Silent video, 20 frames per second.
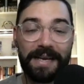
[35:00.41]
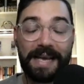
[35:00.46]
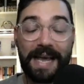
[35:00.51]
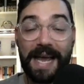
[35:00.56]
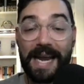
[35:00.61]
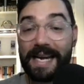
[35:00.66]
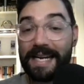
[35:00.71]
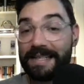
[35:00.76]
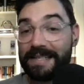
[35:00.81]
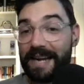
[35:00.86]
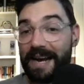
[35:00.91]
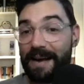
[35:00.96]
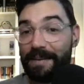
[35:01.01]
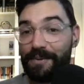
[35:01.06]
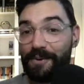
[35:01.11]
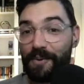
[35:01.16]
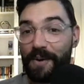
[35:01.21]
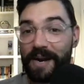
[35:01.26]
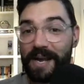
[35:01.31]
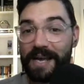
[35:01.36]
And anytime
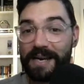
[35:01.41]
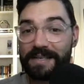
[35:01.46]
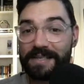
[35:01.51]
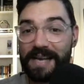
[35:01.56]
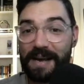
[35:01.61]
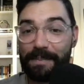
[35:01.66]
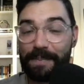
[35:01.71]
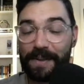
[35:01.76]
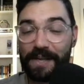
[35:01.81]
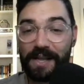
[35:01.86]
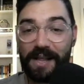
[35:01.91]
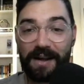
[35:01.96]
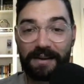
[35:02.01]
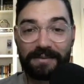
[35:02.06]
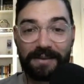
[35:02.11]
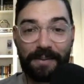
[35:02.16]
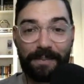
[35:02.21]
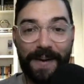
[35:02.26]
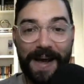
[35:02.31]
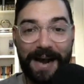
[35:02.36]
you want to hit us up on the
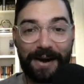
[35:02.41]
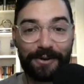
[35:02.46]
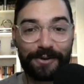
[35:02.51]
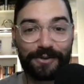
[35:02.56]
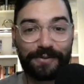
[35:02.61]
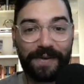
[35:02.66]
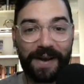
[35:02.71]
Locked On Packers